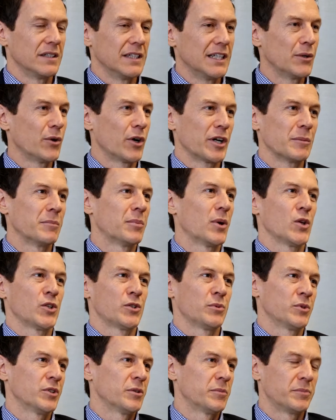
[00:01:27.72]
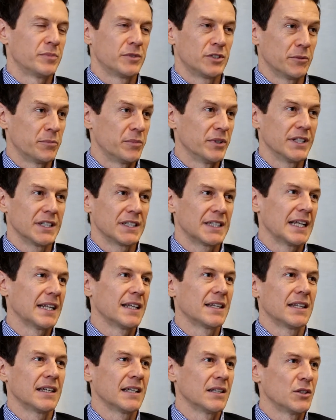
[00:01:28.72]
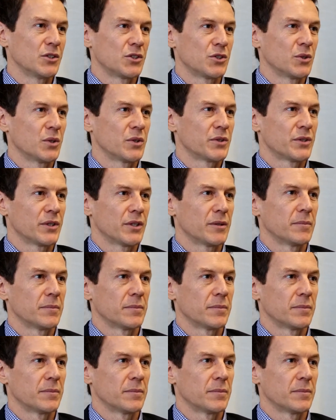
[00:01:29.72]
near on impossible to predict anything in the short term.